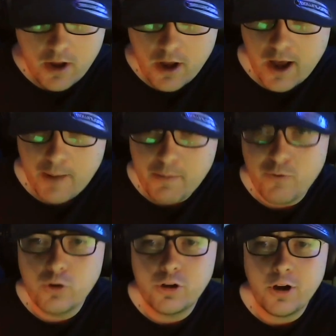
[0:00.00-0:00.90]
But you've
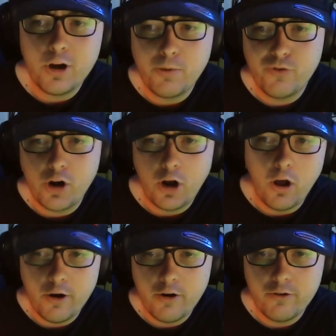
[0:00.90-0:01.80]
also got the option for
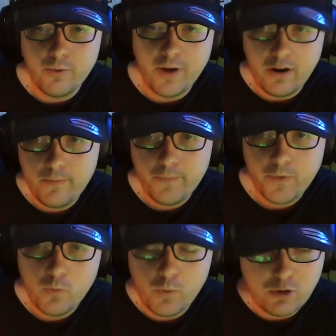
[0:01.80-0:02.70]
Klarna as well,
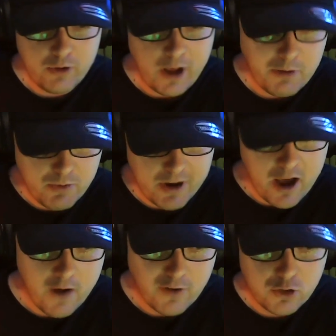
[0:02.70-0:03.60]
which will help you spread it
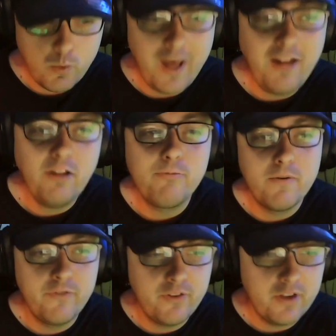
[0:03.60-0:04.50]
out over 12
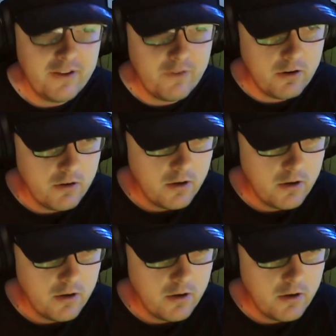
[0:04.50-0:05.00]
months even.